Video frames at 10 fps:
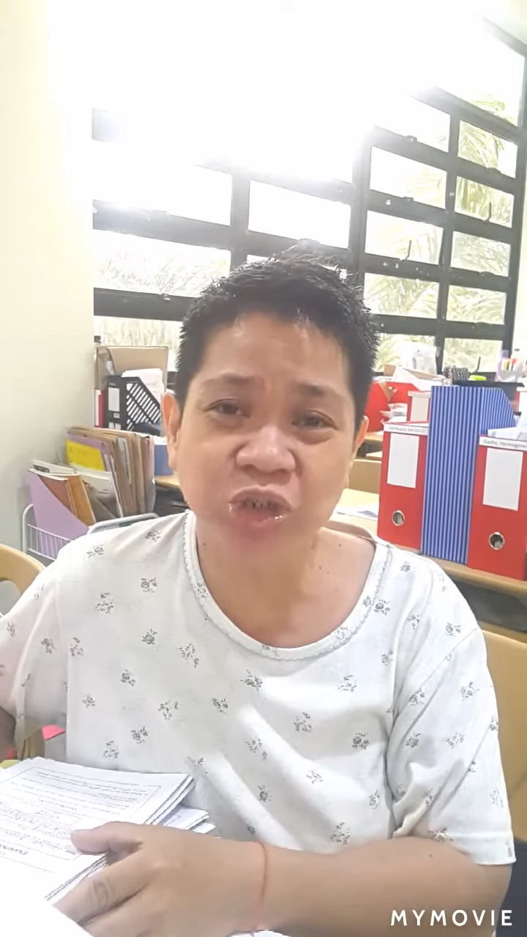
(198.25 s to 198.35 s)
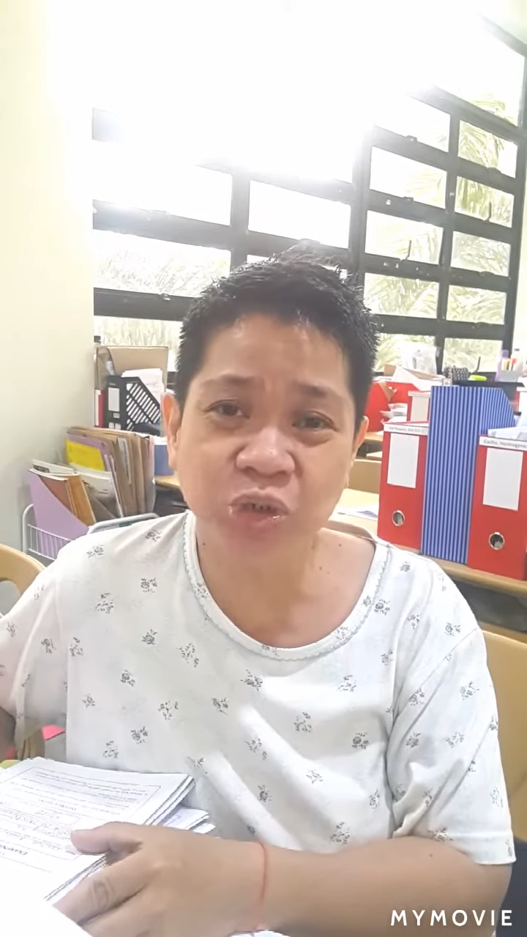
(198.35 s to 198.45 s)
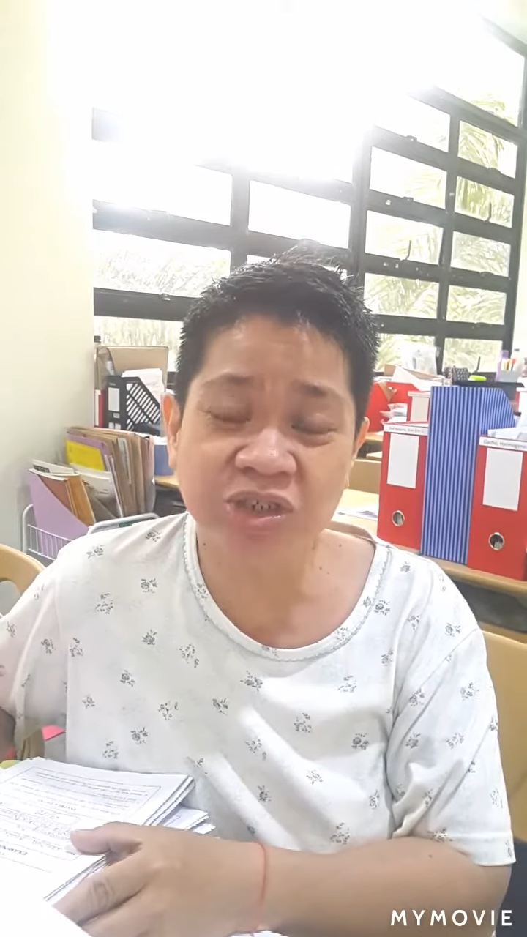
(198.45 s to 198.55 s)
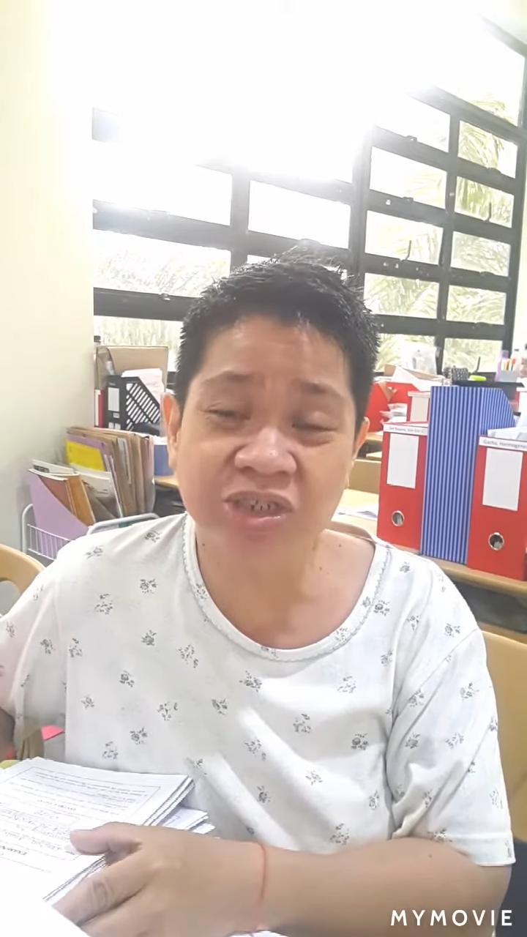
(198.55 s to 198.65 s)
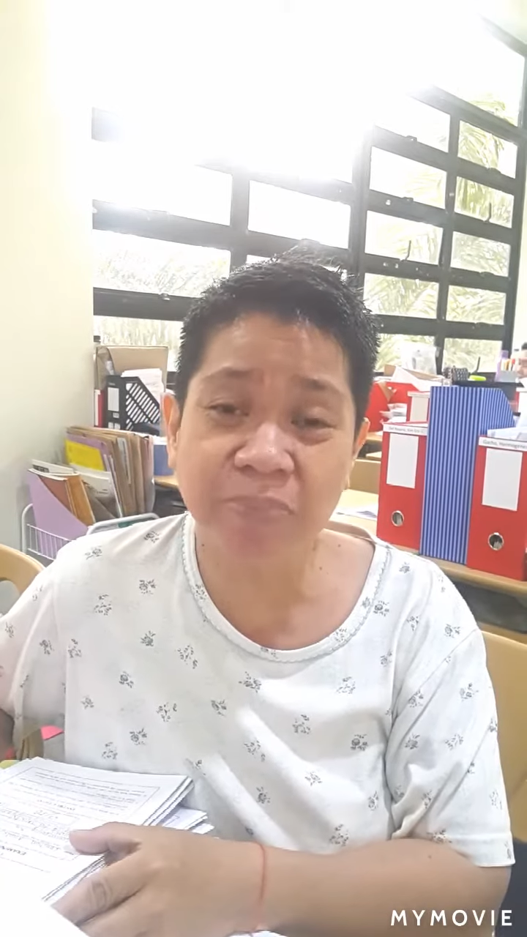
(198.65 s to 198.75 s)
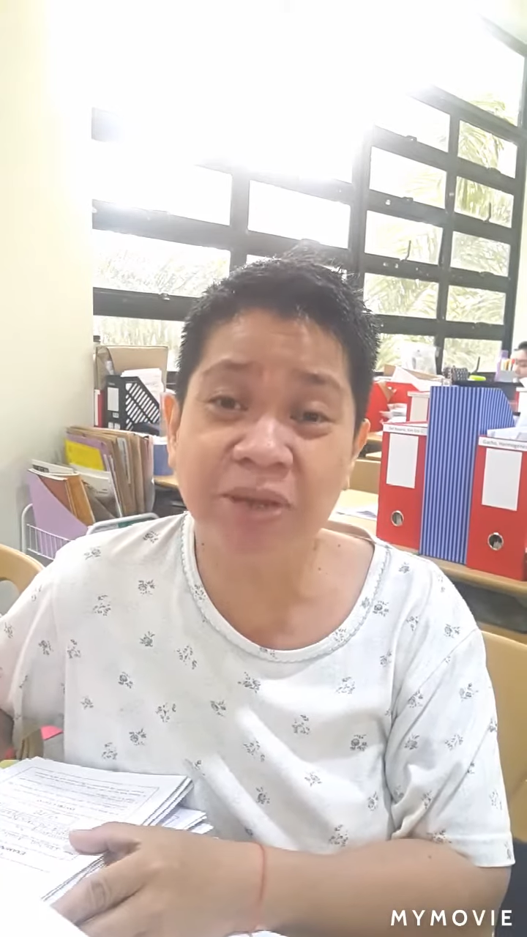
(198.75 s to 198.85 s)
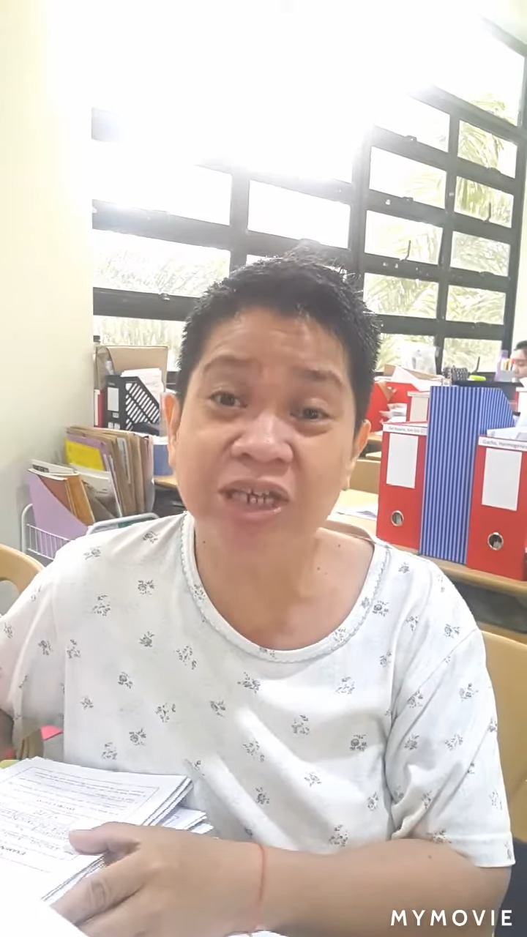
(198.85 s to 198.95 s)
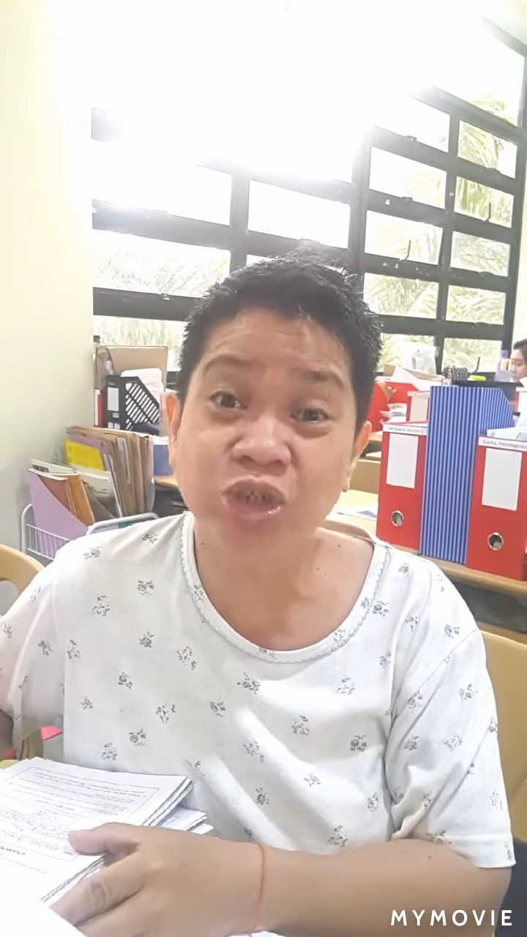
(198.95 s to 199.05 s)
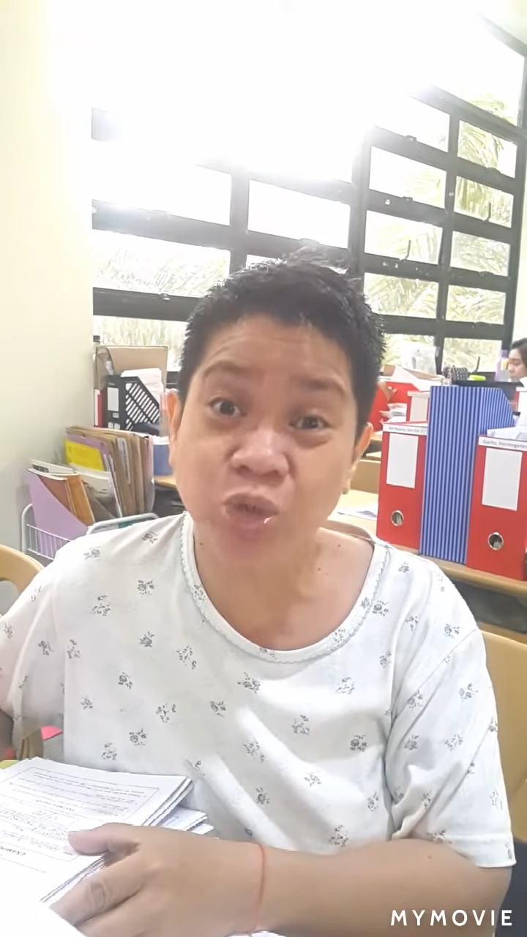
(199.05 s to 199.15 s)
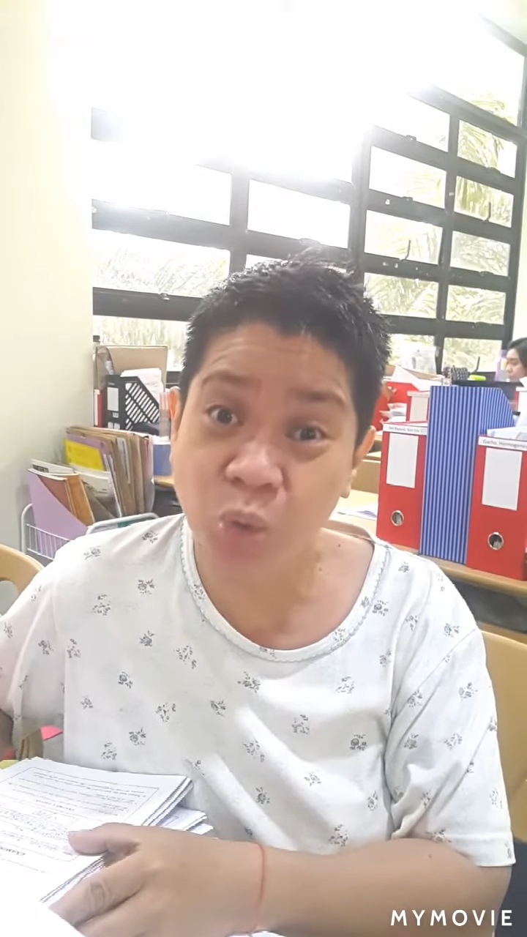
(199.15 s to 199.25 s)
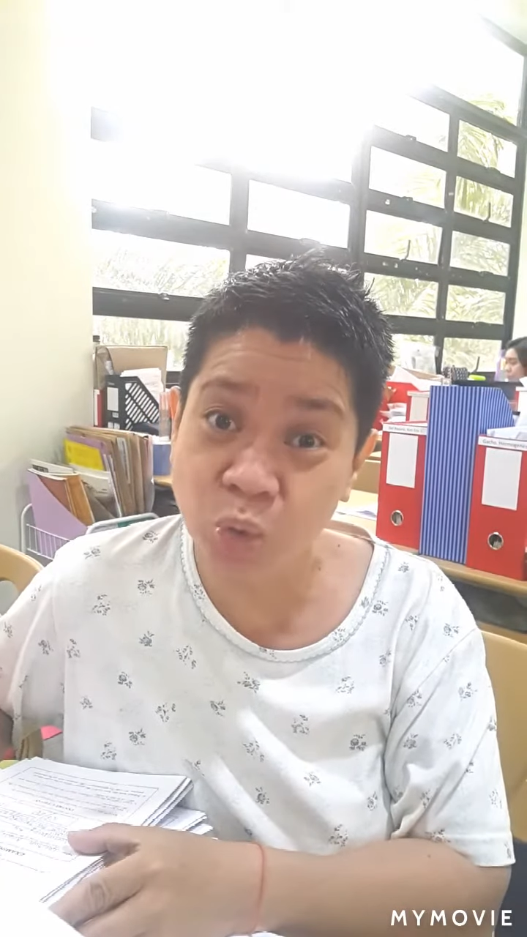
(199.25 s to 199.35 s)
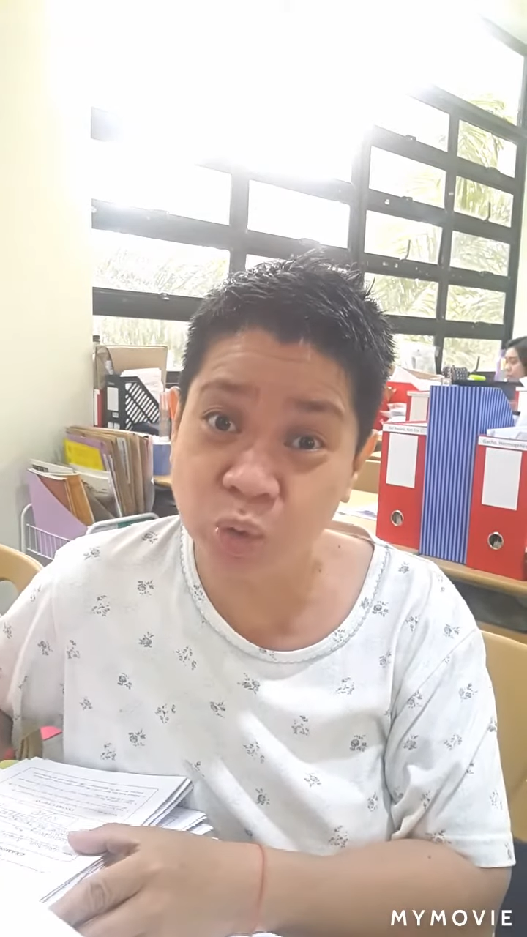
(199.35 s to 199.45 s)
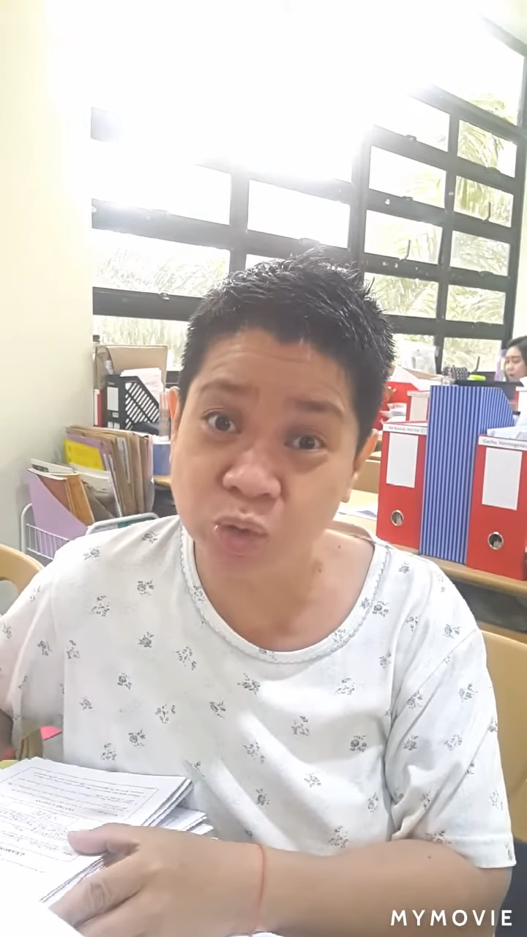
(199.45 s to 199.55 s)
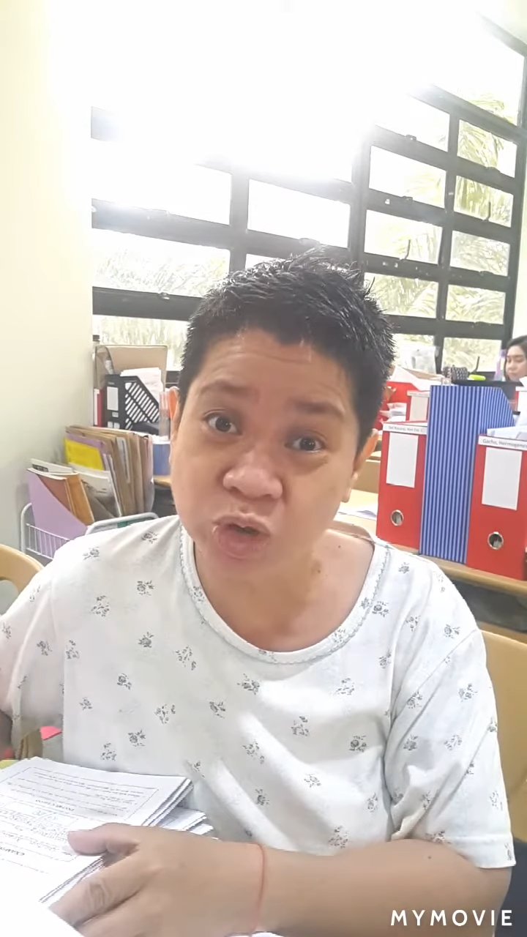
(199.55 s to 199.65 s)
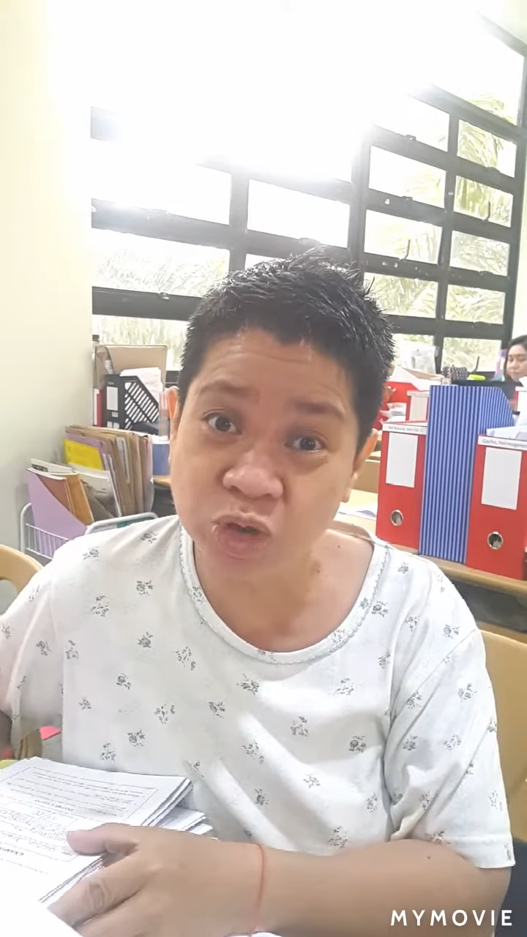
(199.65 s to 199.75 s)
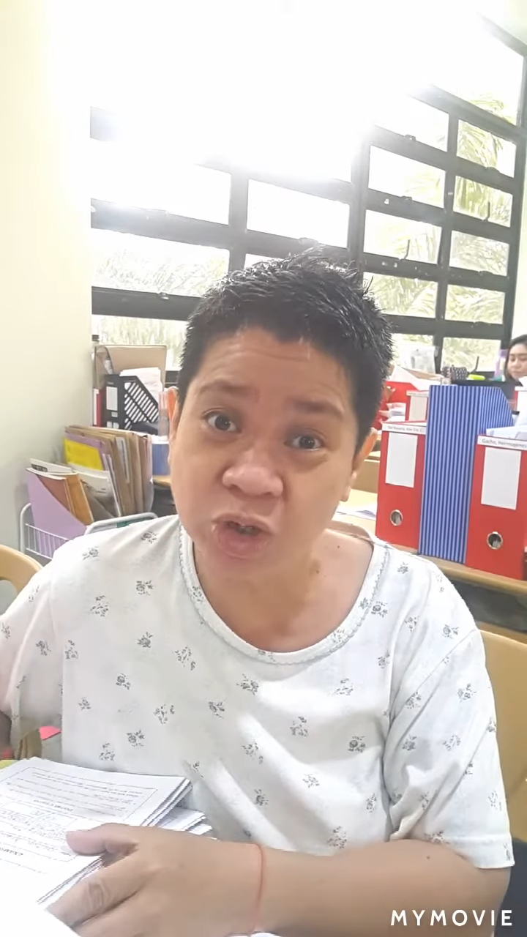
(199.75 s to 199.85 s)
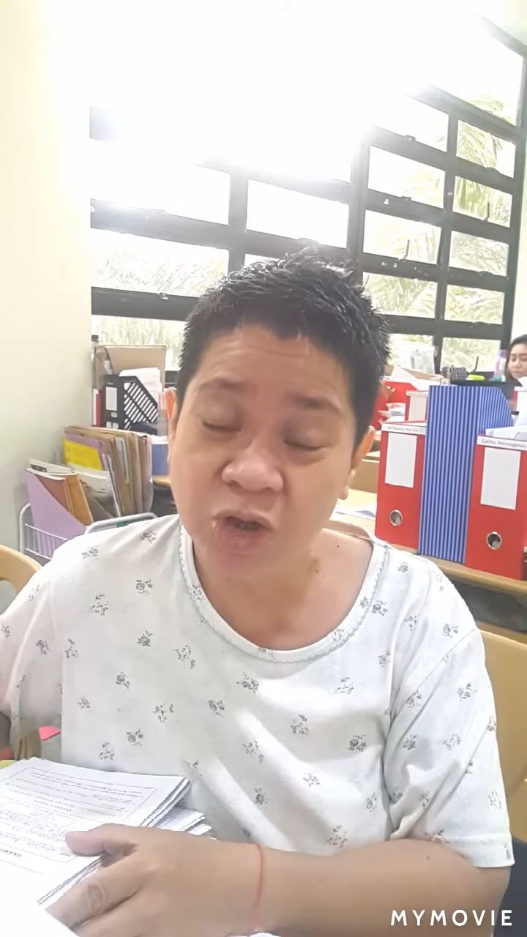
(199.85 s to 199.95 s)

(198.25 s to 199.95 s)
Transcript: your stepping stones